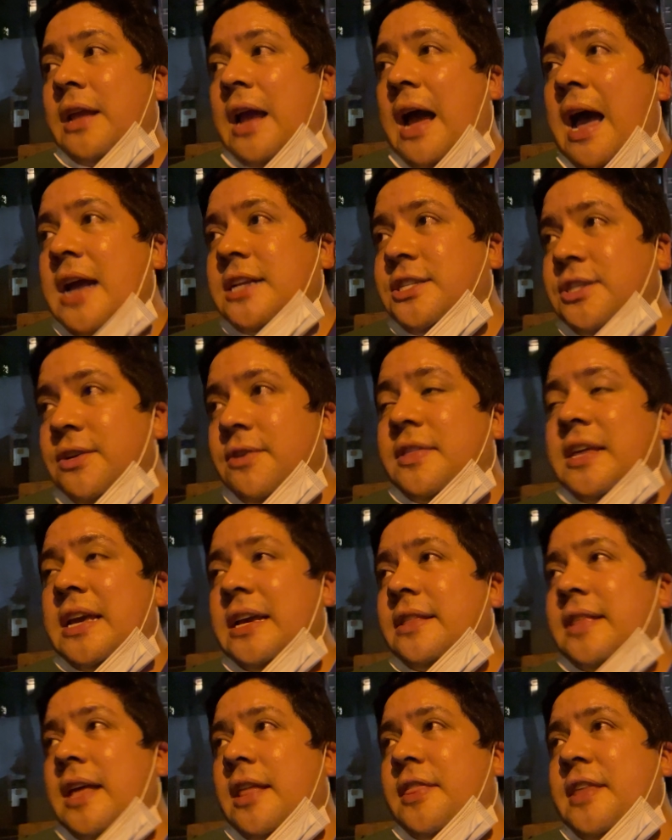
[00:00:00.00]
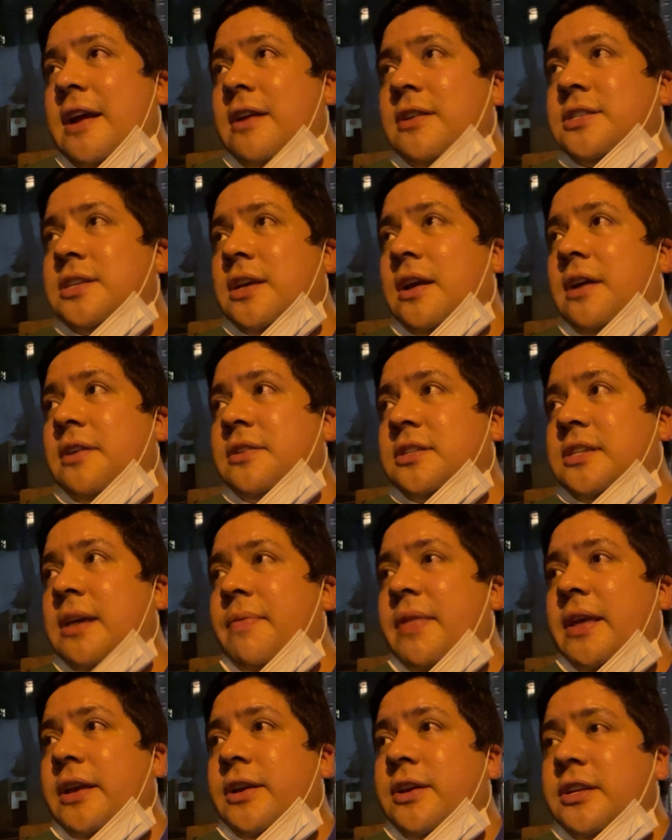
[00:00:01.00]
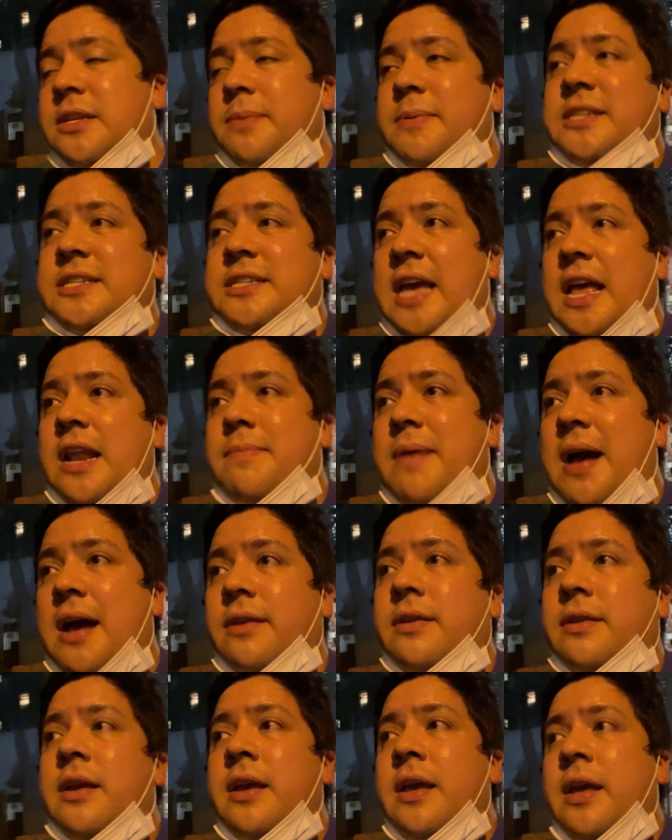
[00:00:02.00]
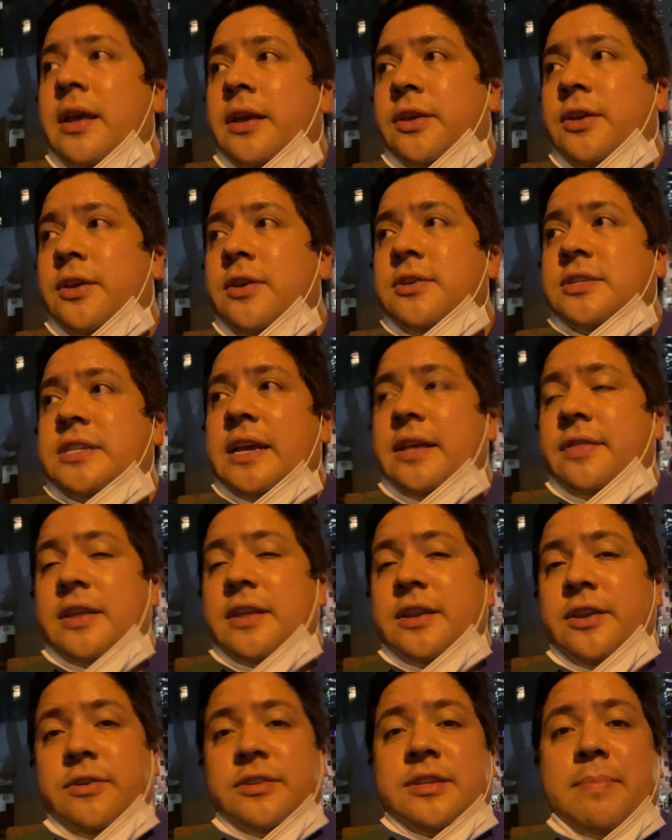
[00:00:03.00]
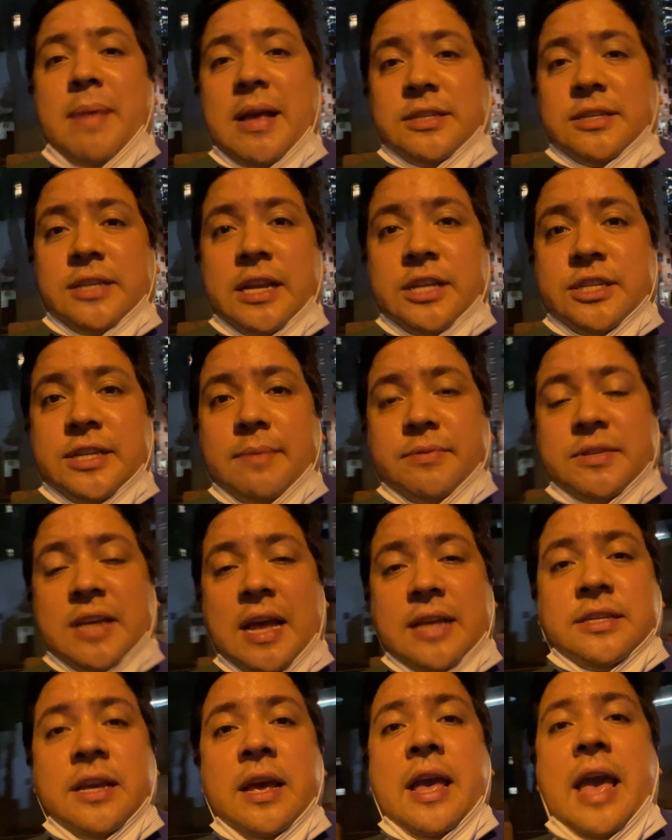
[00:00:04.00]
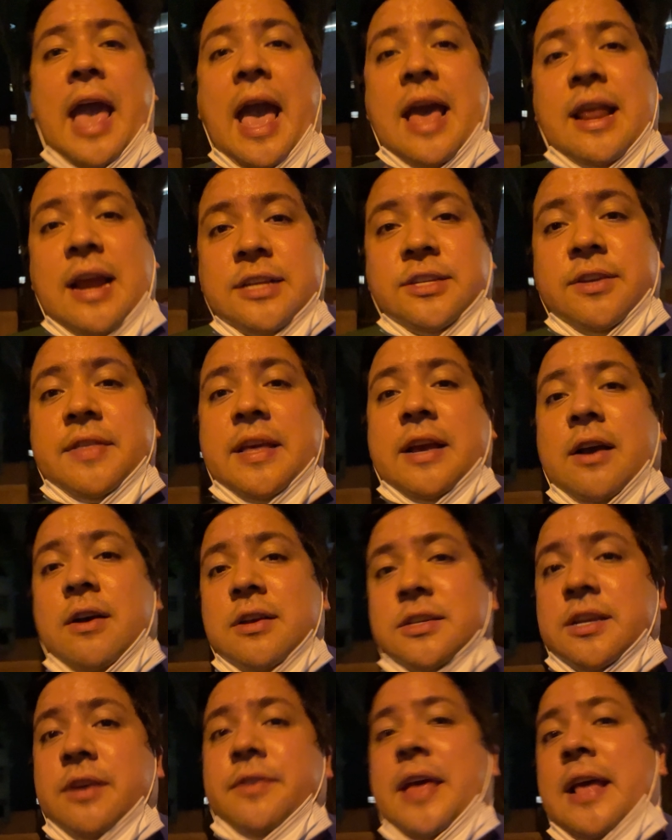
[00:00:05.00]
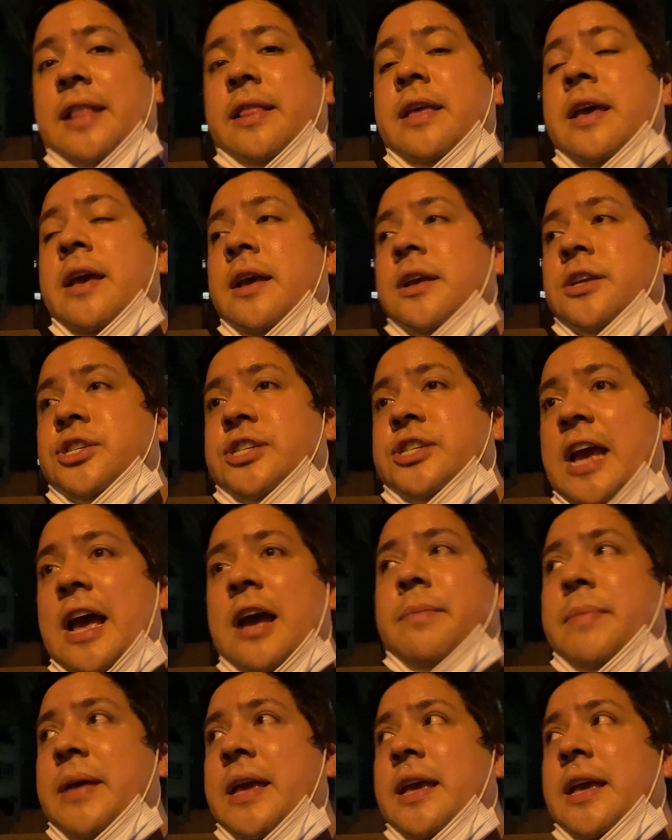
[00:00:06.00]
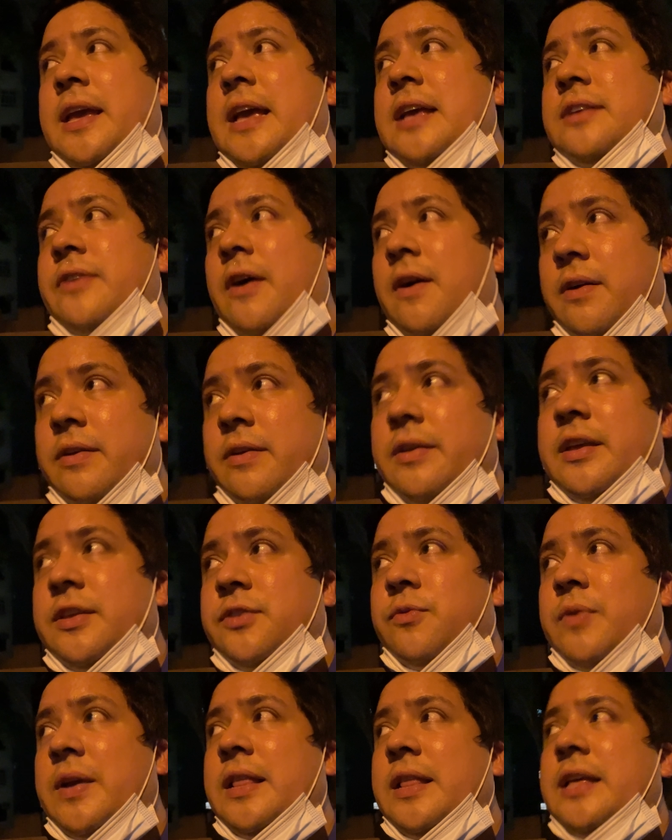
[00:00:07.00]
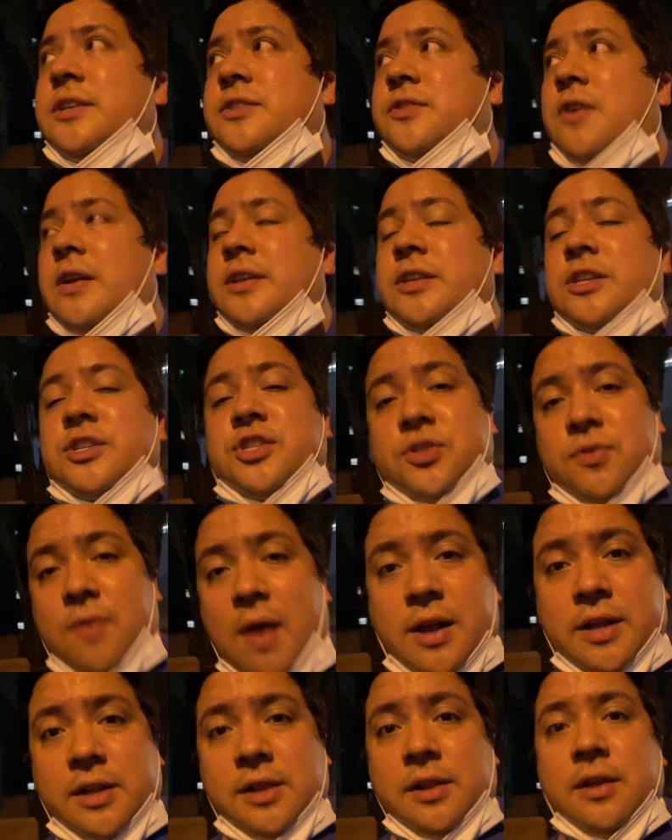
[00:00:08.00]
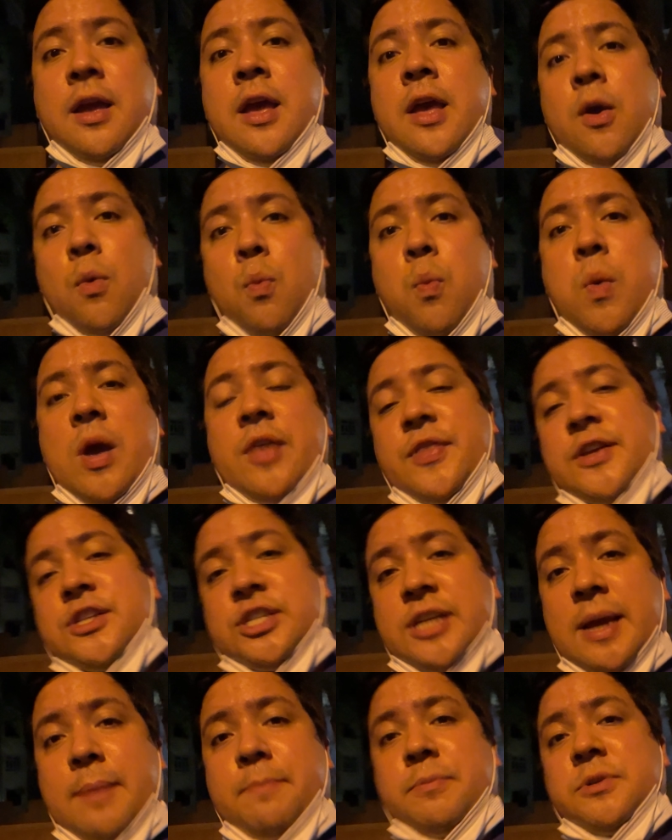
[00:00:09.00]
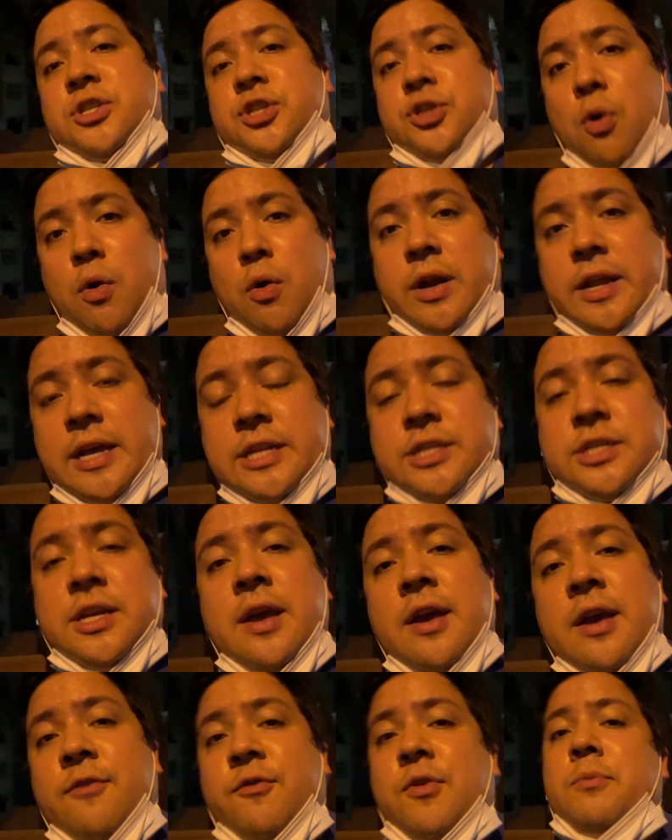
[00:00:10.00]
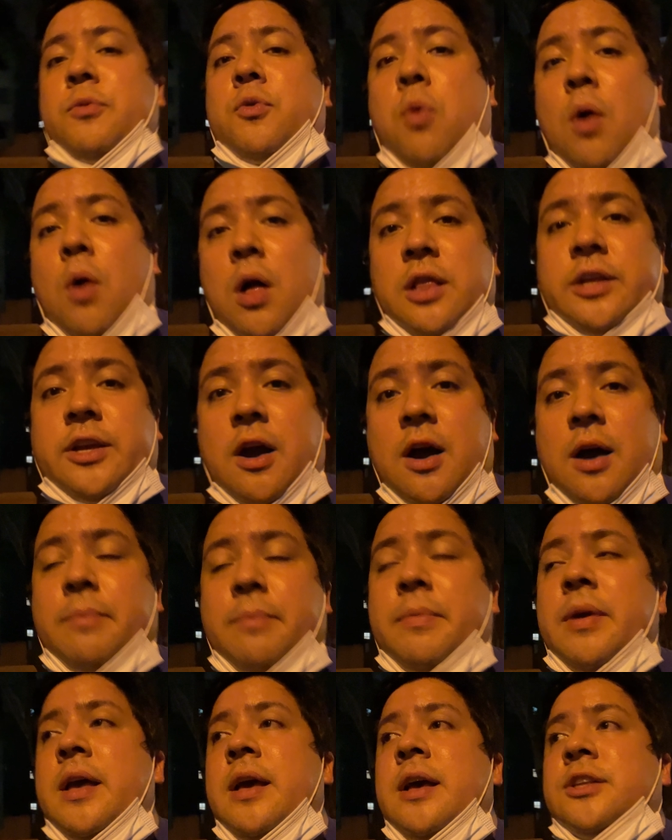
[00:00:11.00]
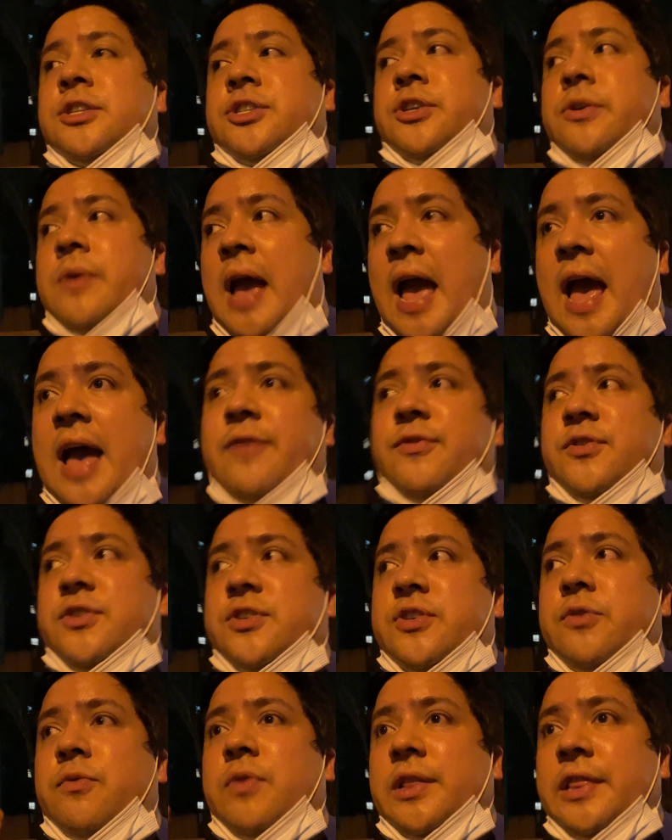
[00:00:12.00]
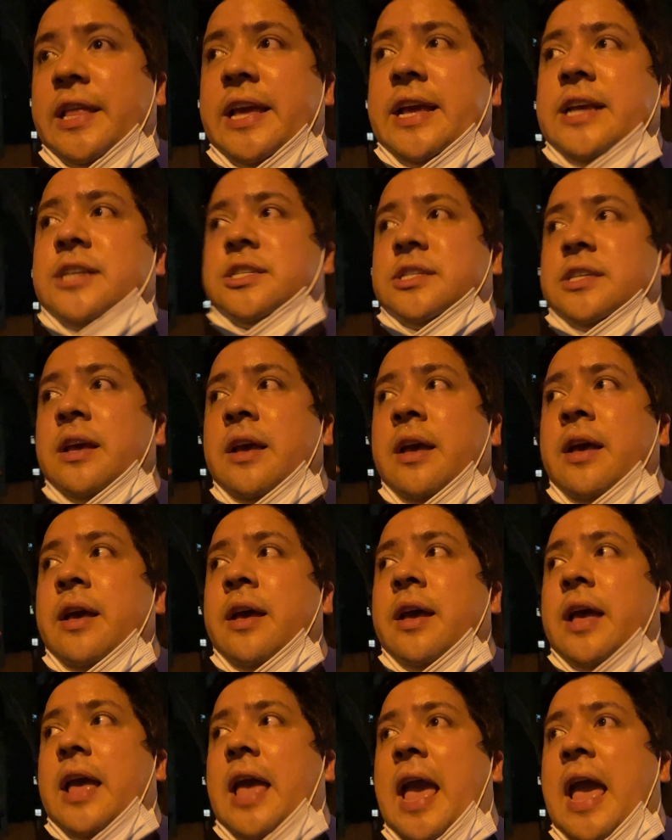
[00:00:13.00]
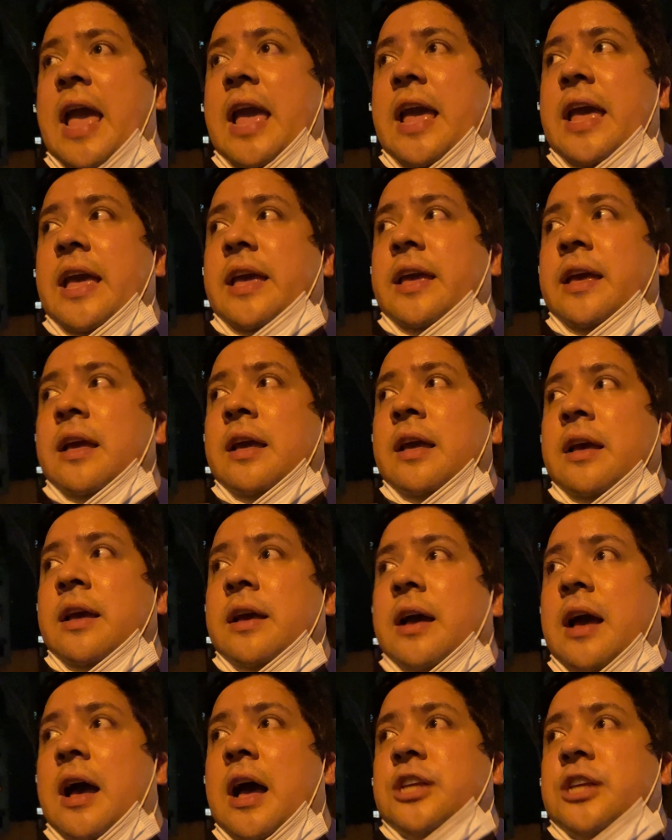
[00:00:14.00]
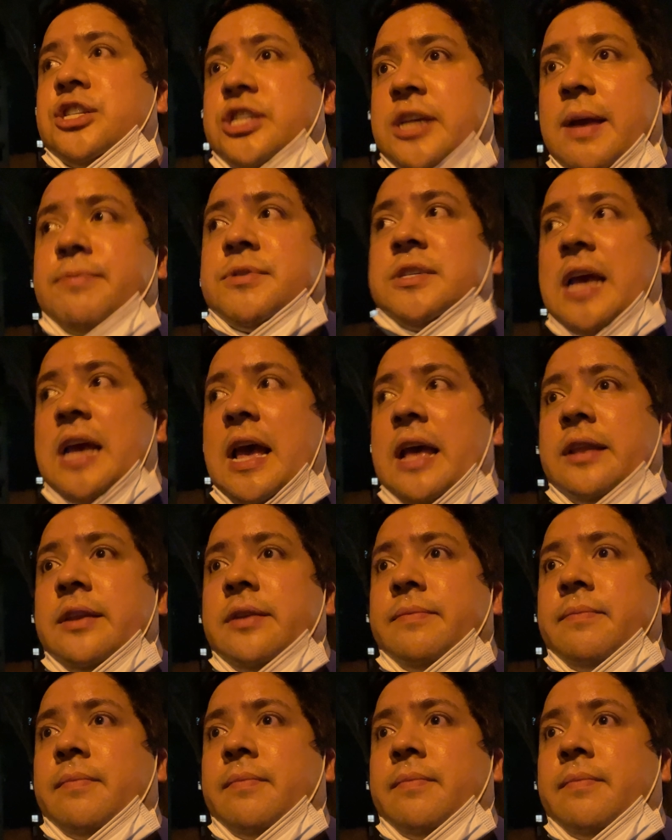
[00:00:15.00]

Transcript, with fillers: I do think that there's something good to be said about using the new Dimensity chipsets. And I do think also that Xiaomi is, is really starting to struggle with the chip shortage from Qualcomm to have to release a, a chipset,